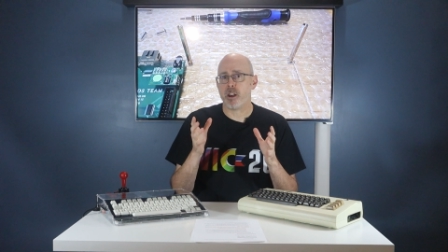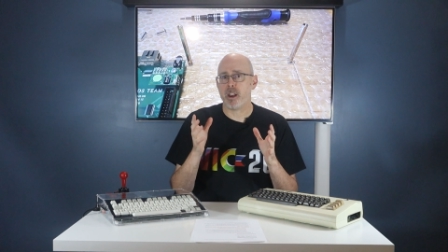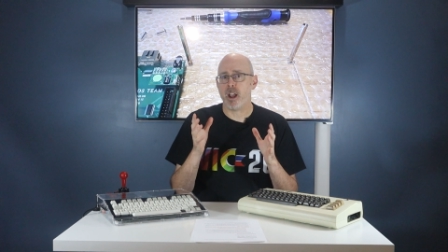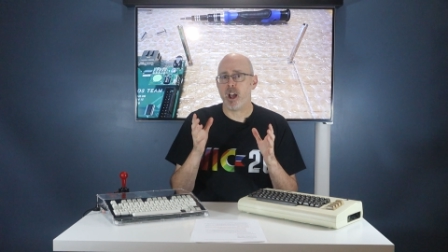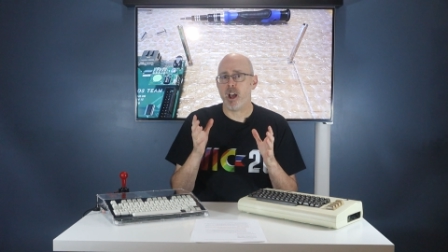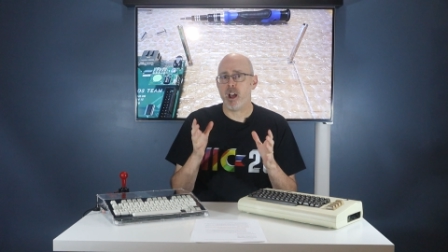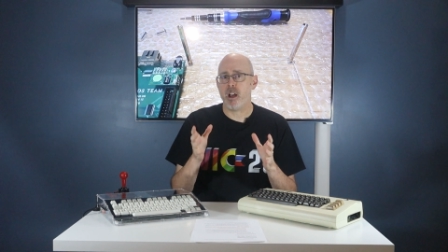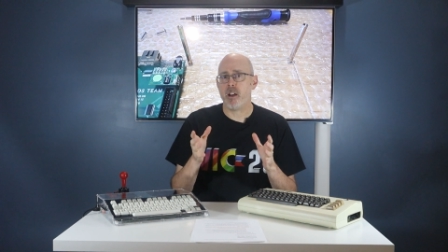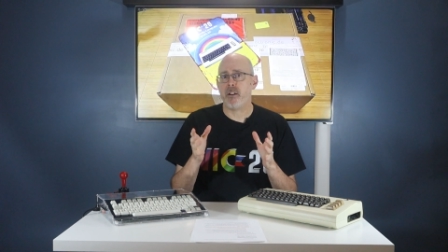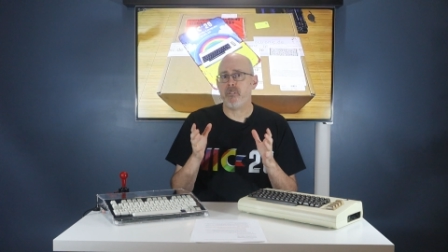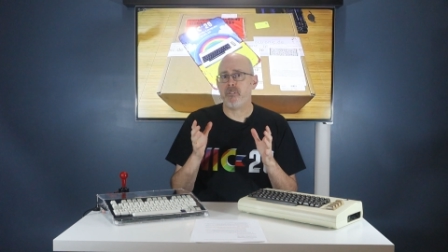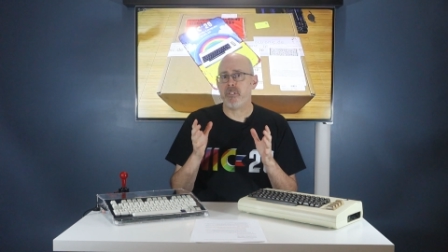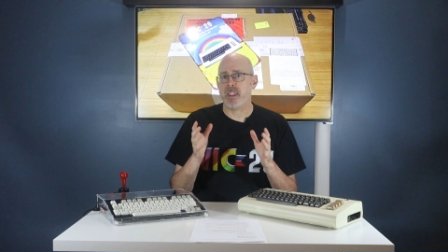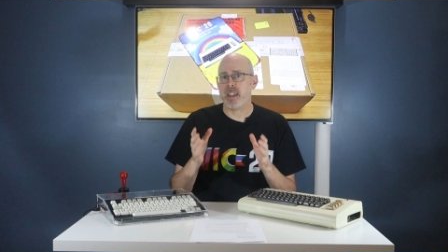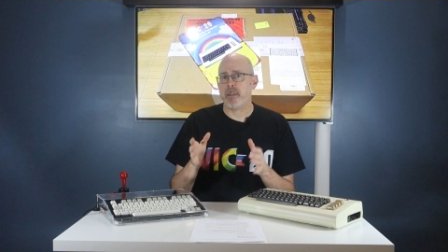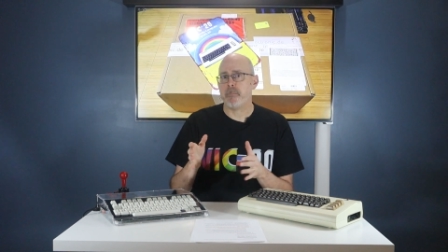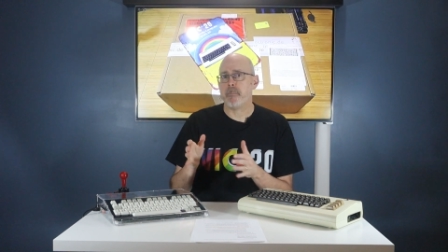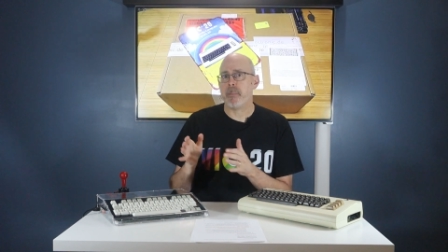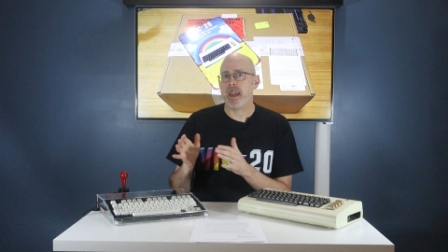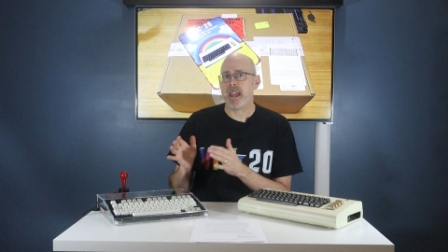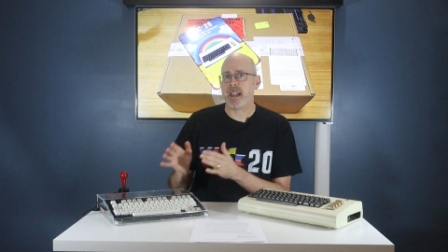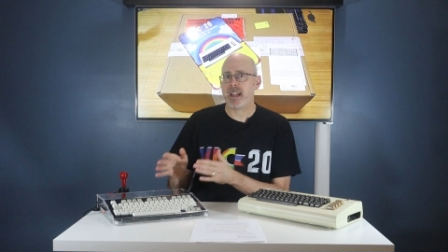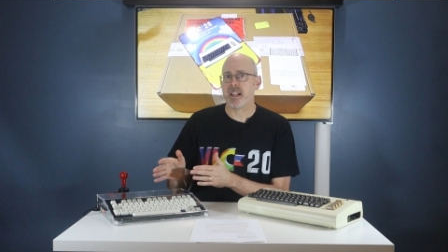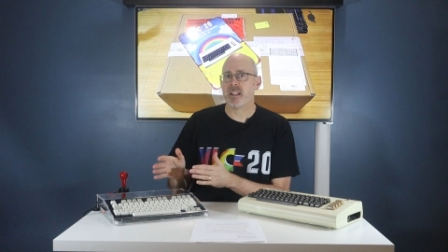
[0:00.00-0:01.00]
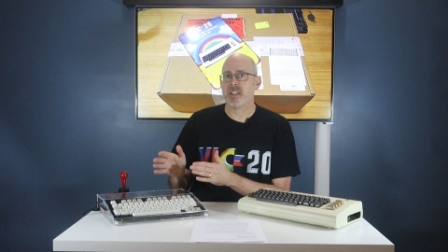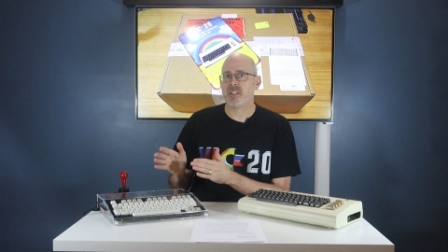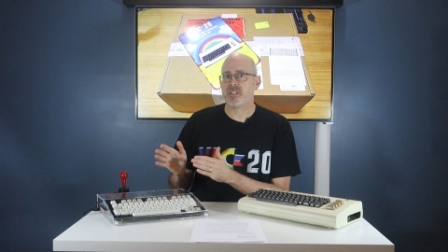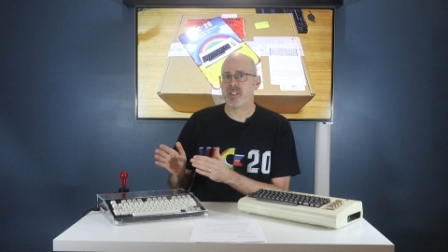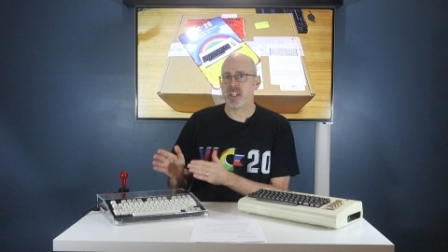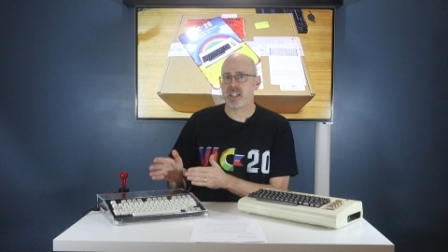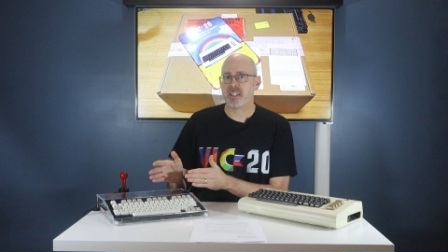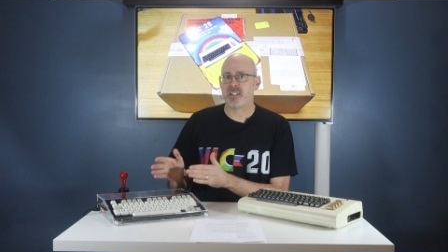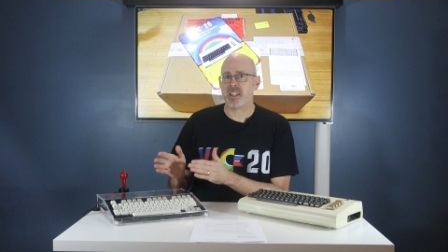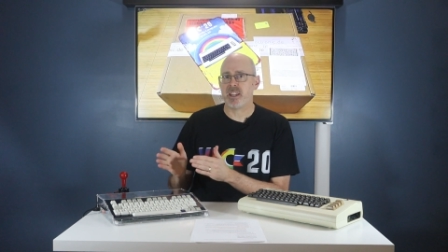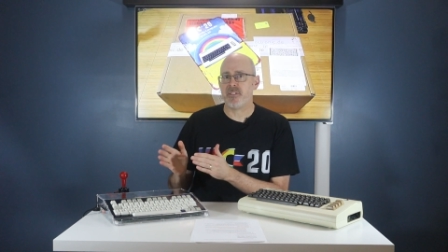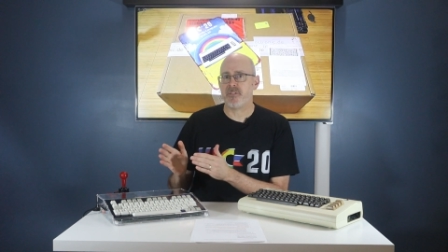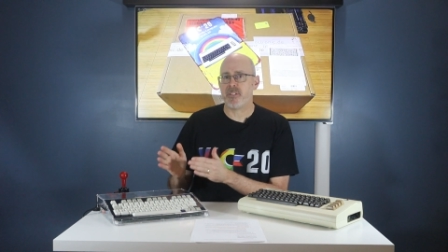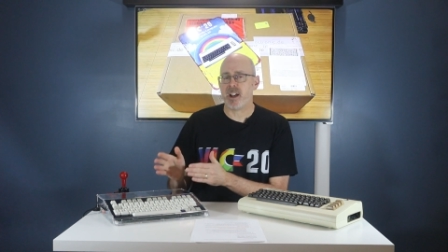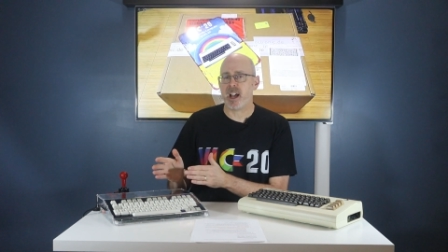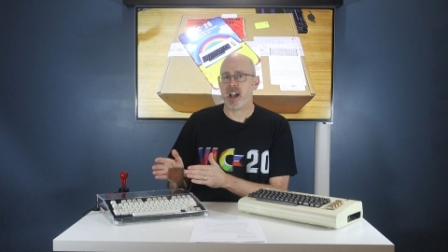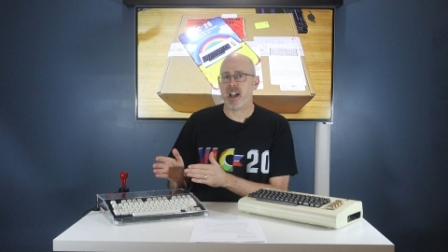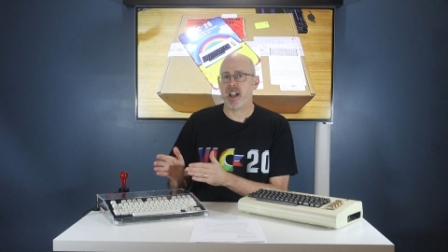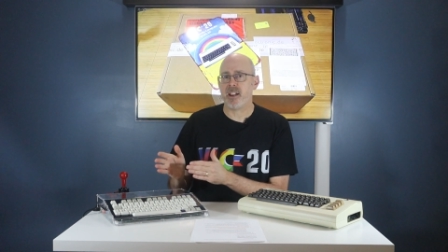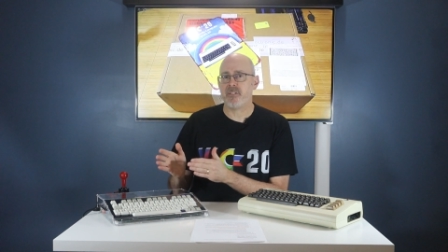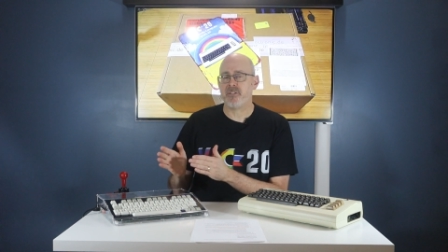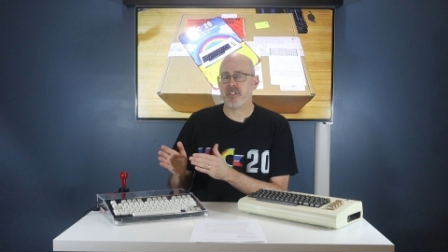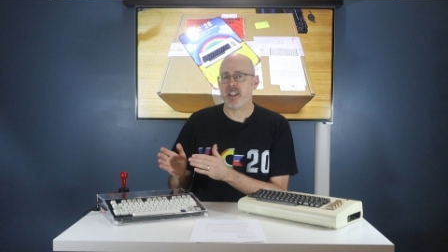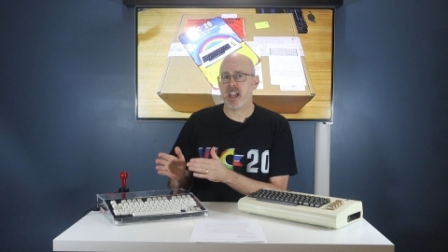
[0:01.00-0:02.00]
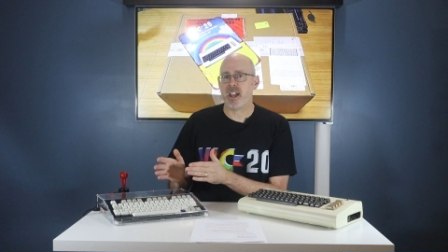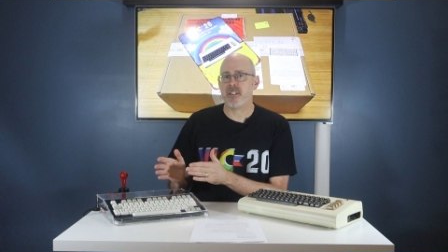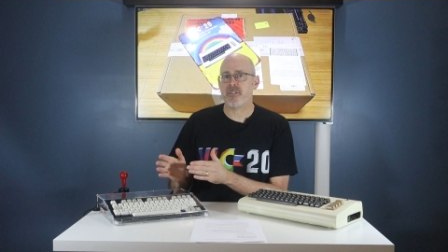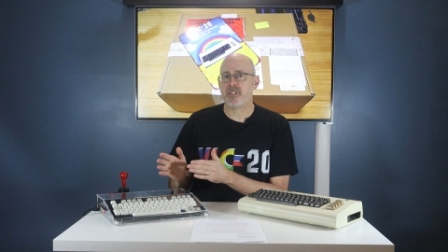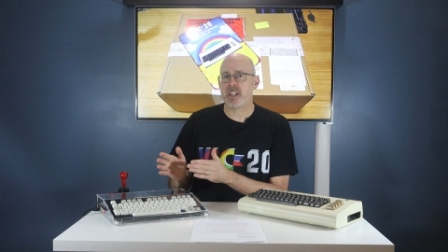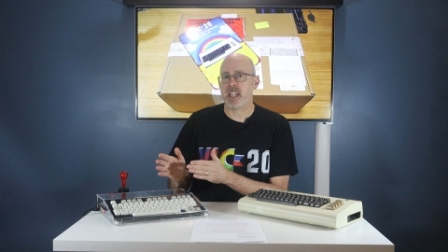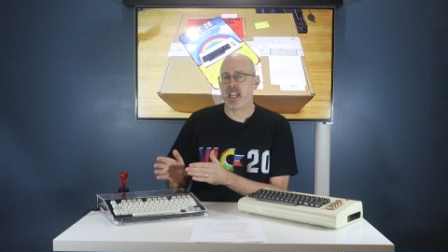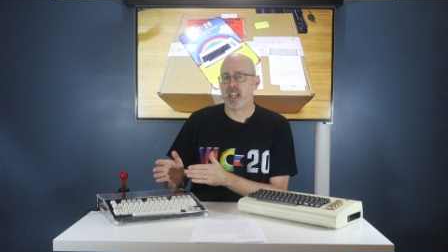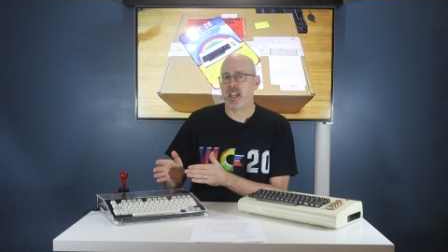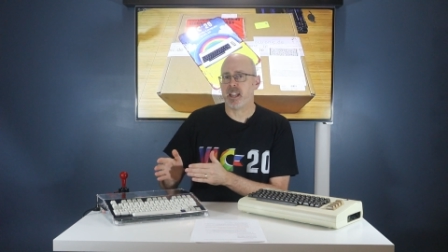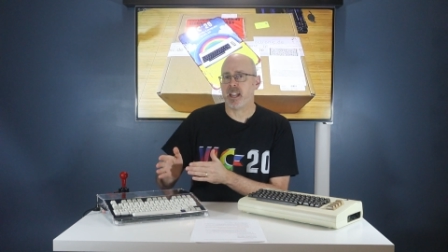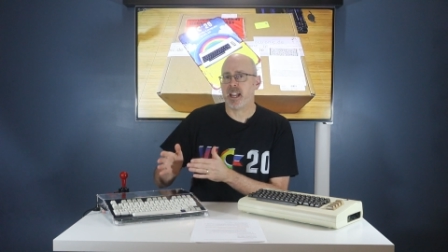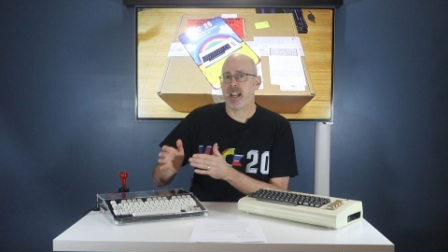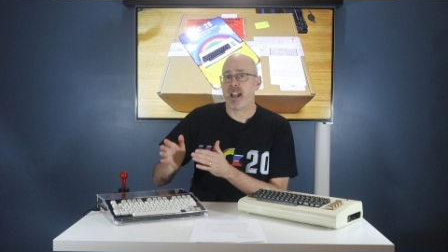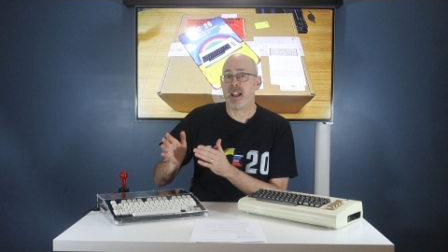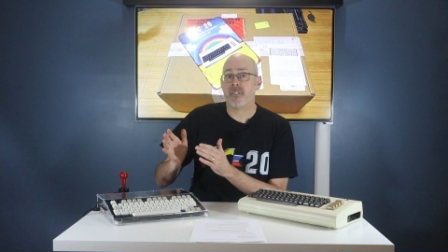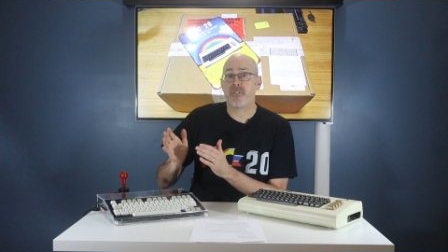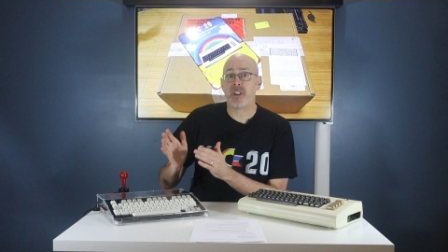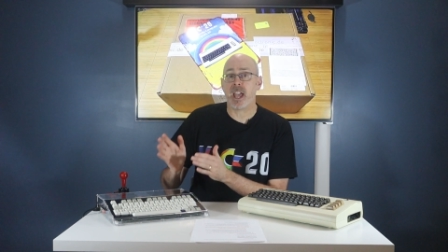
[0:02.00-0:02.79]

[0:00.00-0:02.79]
on of the Mega 65 Dev Kit.